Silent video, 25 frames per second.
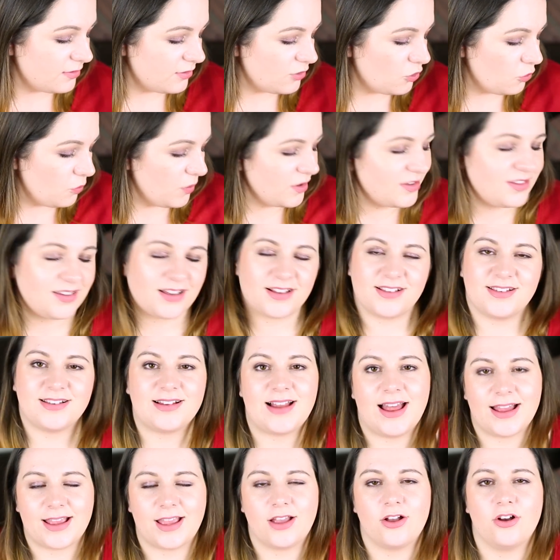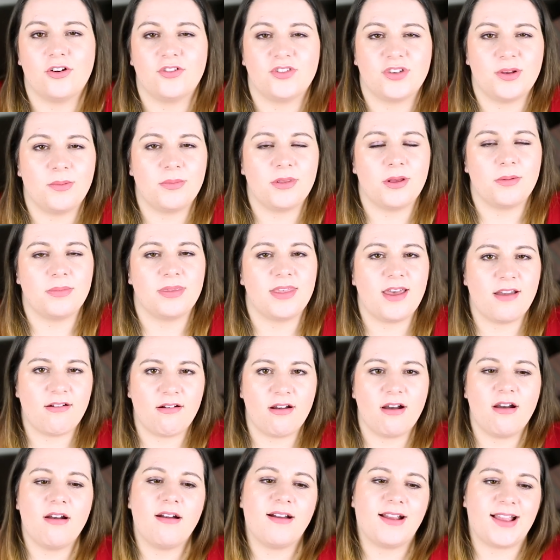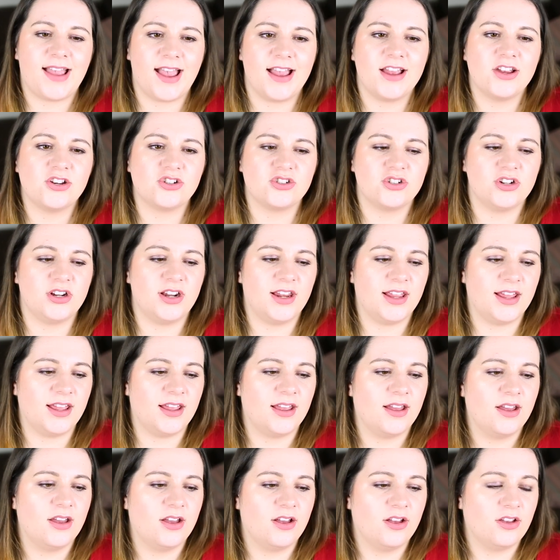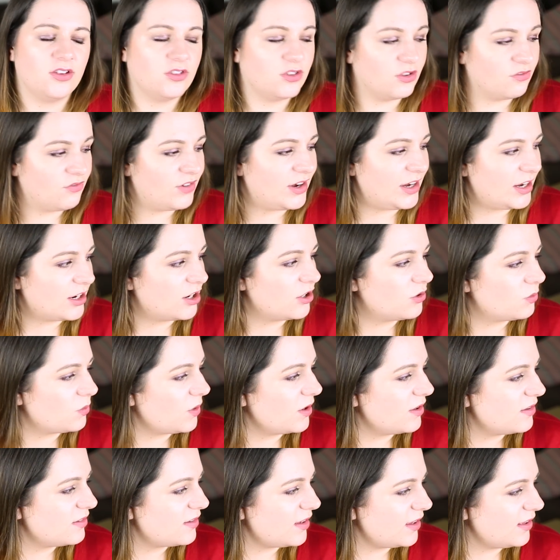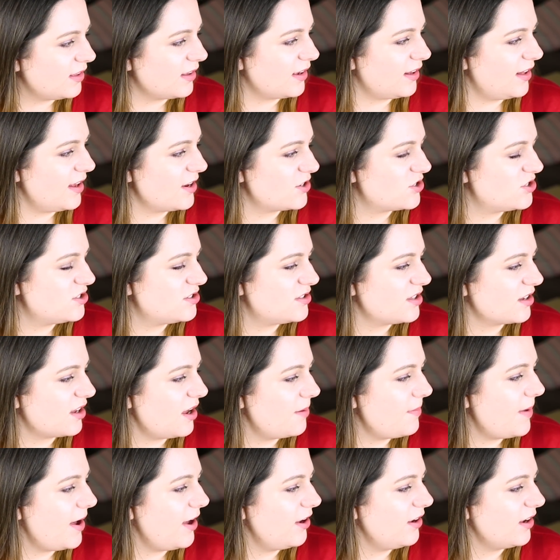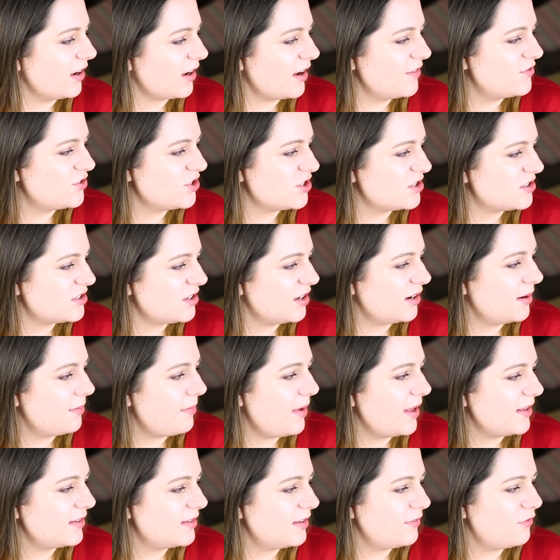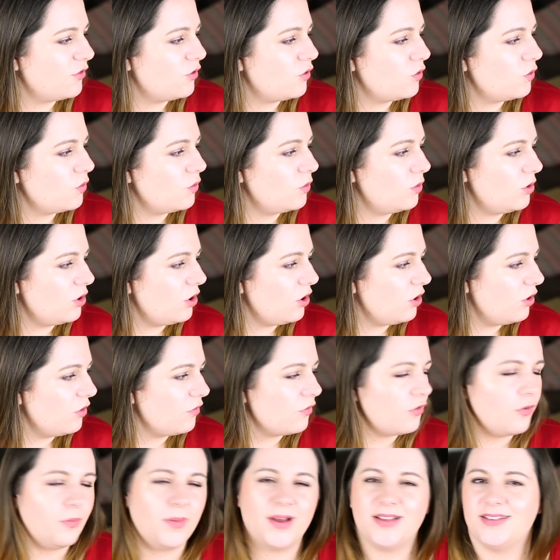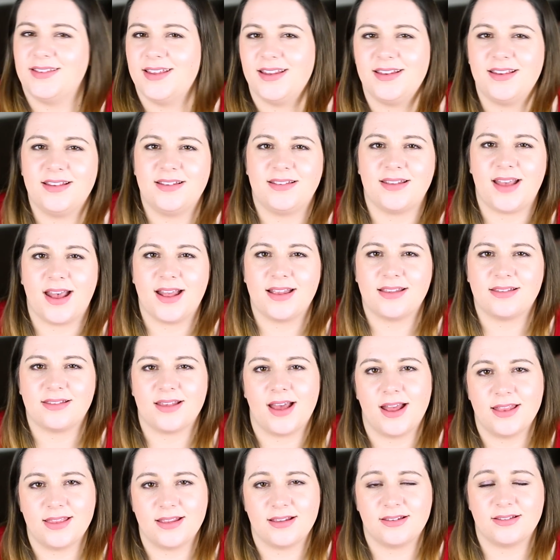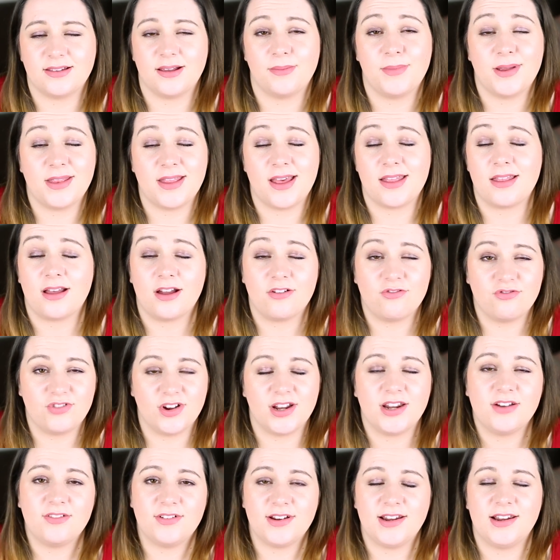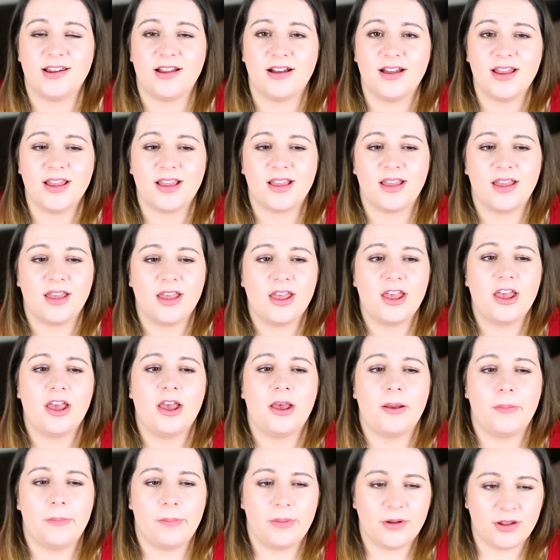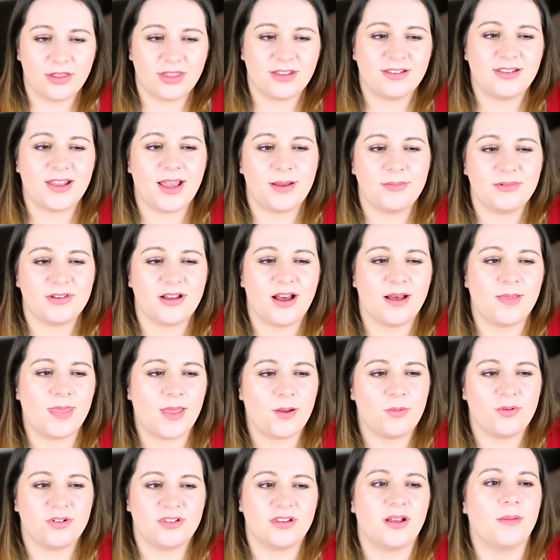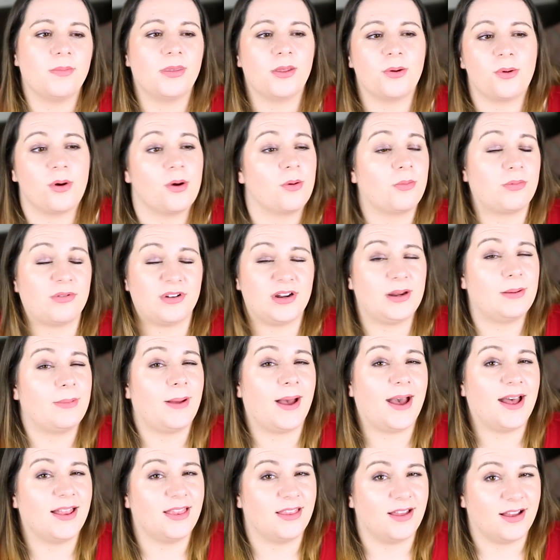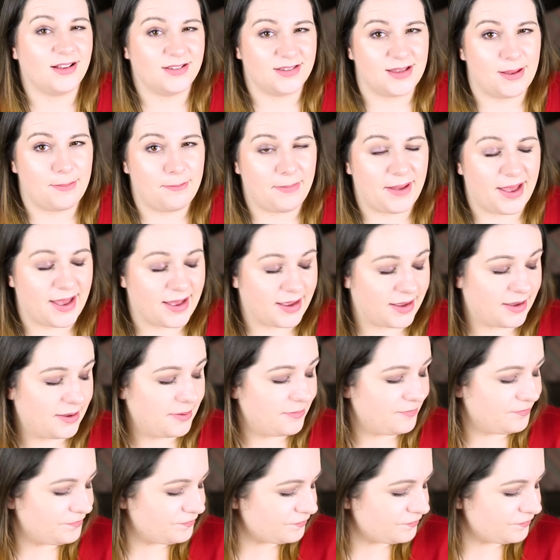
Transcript: almost like slagging off some of them, there are occasionally some really good ones in the collections that come out. Like I've just done a massive haul of all my city sets and there's some in there that I really, really like. But at the same time, there were some that were pretty bad that I sent back.